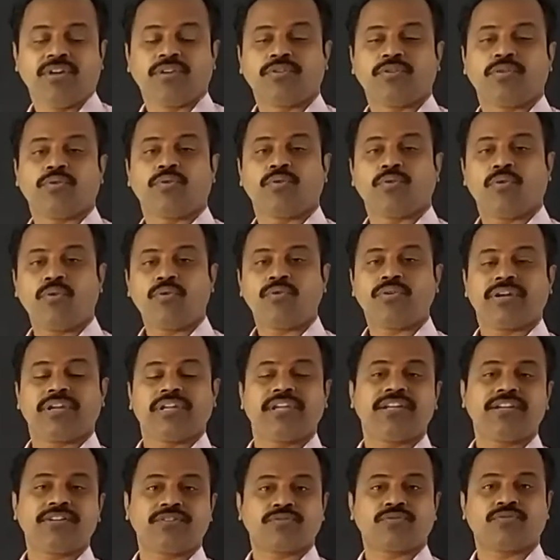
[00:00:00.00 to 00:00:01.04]
You no
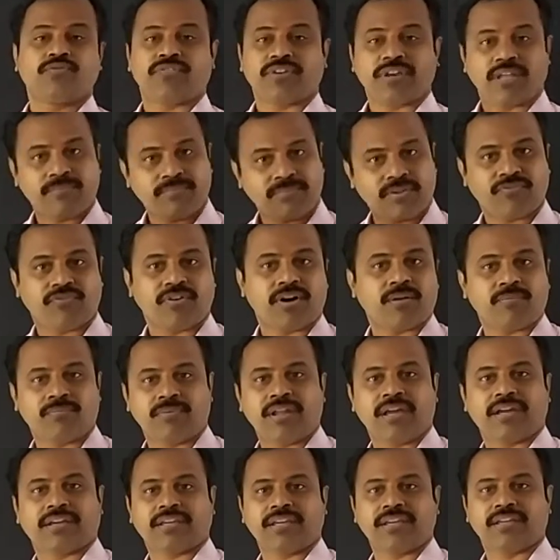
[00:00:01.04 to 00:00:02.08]
need to frame the
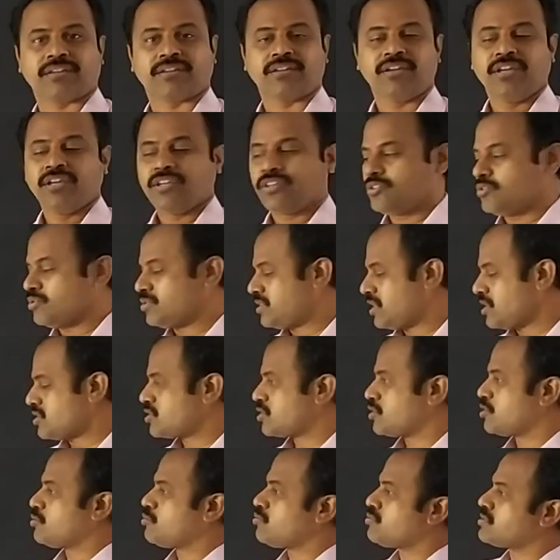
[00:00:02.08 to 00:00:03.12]
formula again. You just
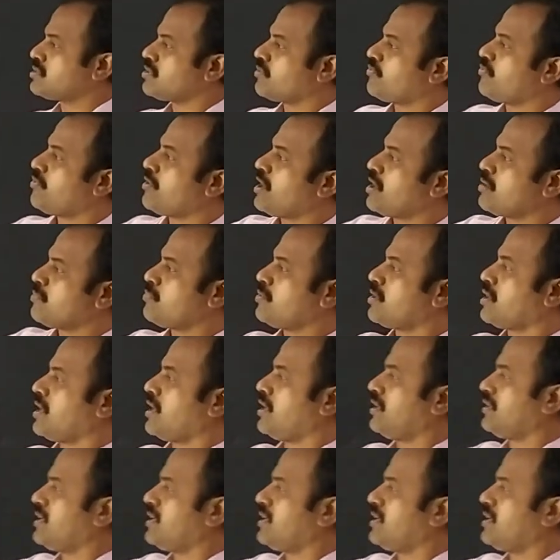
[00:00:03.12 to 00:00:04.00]
use the formula.